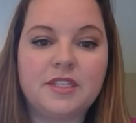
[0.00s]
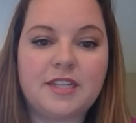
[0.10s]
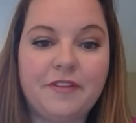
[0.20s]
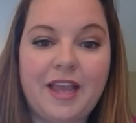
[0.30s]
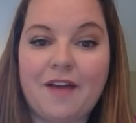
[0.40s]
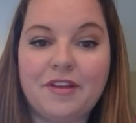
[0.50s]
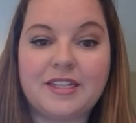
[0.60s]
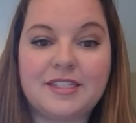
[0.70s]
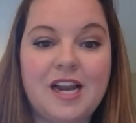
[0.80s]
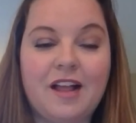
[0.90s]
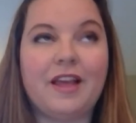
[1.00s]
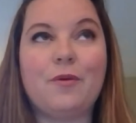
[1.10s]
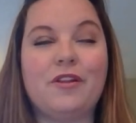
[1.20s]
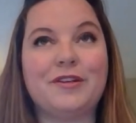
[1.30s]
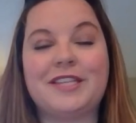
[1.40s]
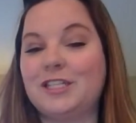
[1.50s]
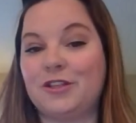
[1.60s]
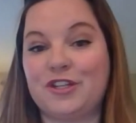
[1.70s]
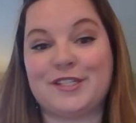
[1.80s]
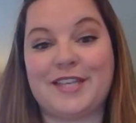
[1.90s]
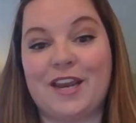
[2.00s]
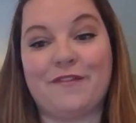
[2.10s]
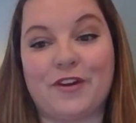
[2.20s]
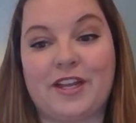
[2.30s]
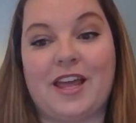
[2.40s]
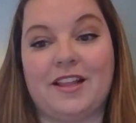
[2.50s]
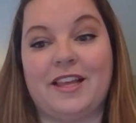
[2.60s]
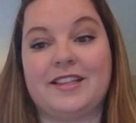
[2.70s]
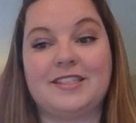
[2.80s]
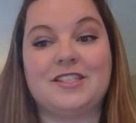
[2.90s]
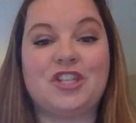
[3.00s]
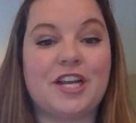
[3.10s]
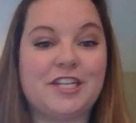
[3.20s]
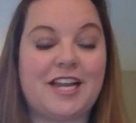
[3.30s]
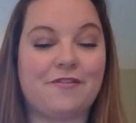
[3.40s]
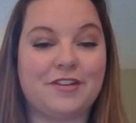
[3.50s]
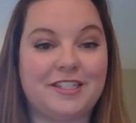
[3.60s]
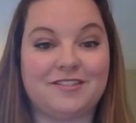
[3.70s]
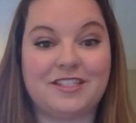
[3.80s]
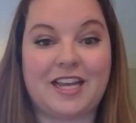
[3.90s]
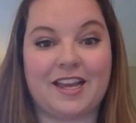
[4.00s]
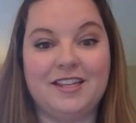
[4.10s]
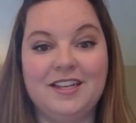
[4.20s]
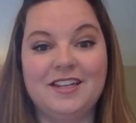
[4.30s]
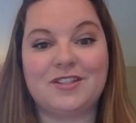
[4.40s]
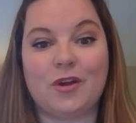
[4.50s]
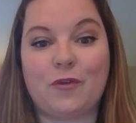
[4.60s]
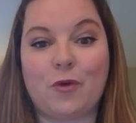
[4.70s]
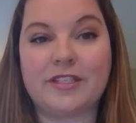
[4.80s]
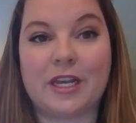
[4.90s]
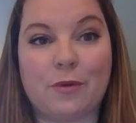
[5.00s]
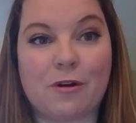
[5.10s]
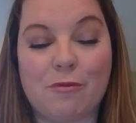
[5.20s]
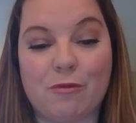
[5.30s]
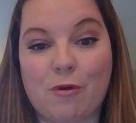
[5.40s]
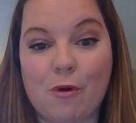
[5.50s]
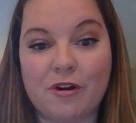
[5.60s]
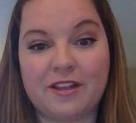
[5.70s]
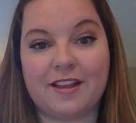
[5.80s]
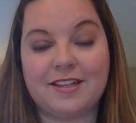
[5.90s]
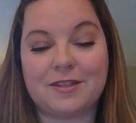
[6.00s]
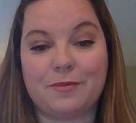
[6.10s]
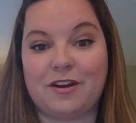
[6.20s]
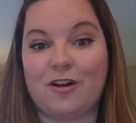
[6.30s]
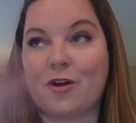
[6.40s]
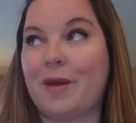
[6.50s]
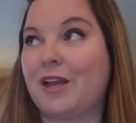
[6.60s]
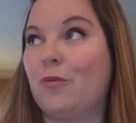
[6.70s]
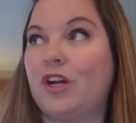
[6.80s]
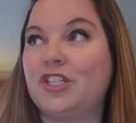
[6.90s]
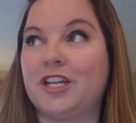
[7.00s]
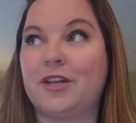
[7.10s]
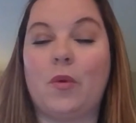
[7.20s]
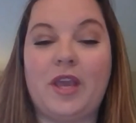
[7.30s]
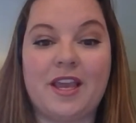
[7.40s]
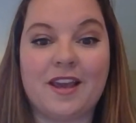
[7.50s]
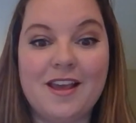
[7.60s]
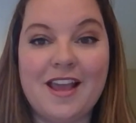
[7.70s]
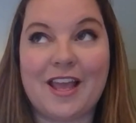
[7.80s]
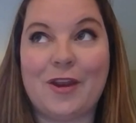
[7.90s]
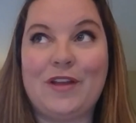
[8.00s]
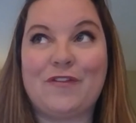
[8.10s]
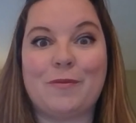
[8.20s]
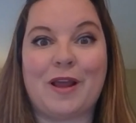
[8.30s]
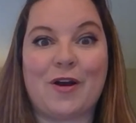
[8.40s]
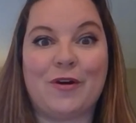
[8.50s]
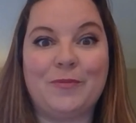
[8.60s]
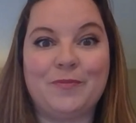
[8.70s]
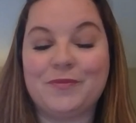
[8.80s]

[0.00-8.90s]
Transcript: definitely have it. It's not like one of those things you can just set it, forget it. Like this is changing every single day. So of course, like we're recording this and we can all go back and watch it in a week. In a week from now,